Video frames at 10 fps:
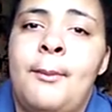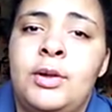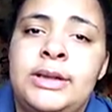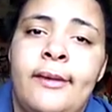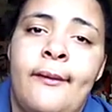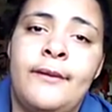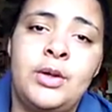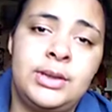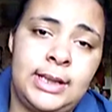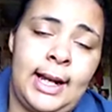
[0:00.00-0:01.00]
Most of the
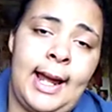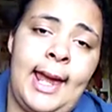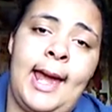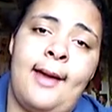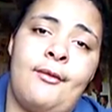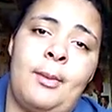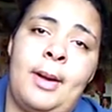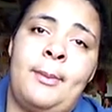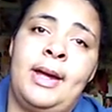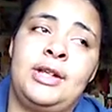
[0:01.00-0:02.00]
views that I have
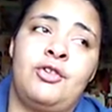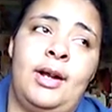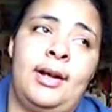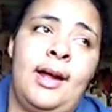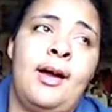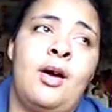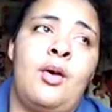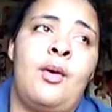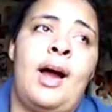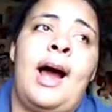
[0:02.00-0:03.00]
on my page right
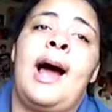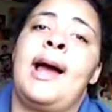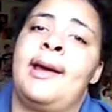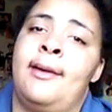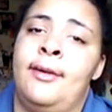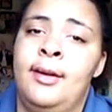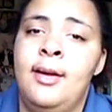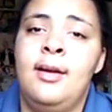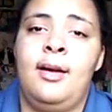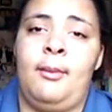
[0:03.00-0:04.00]
now, I
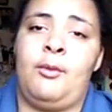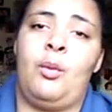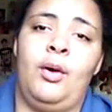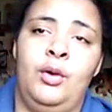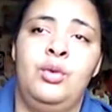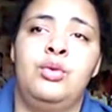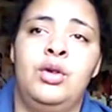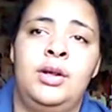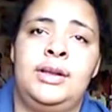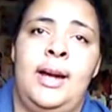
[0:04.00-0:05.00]
am the one who
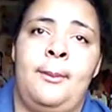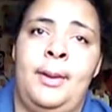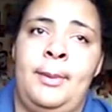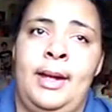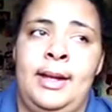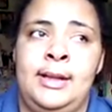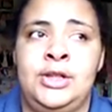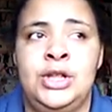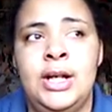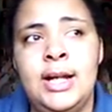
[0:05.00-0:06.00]
looked at my
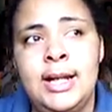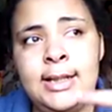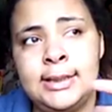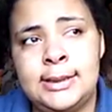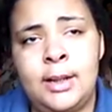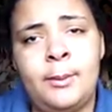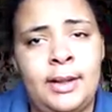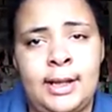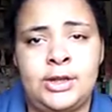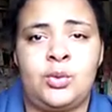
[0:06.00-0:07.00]
page. Some
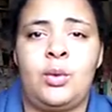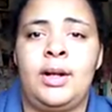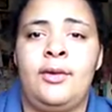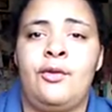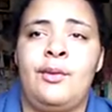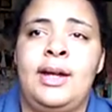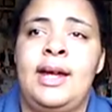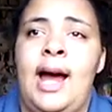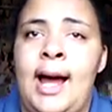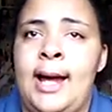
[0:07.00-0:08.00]
of that
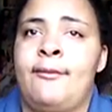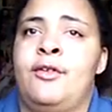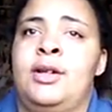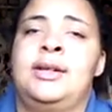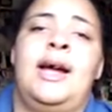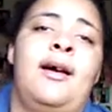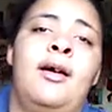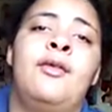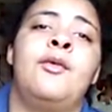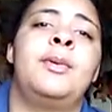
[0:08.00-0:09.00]
23 I've looked
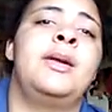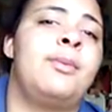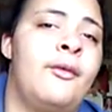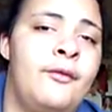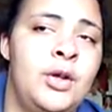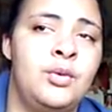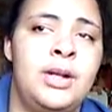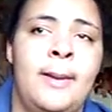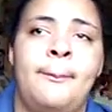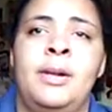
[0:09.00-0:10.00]
at, other people
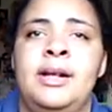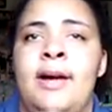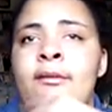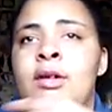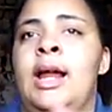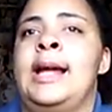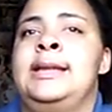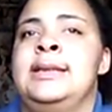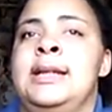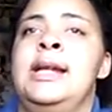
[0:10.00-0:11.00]
viewed it but never
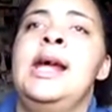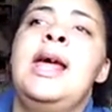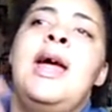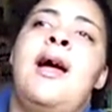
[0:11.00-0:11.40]
liked it.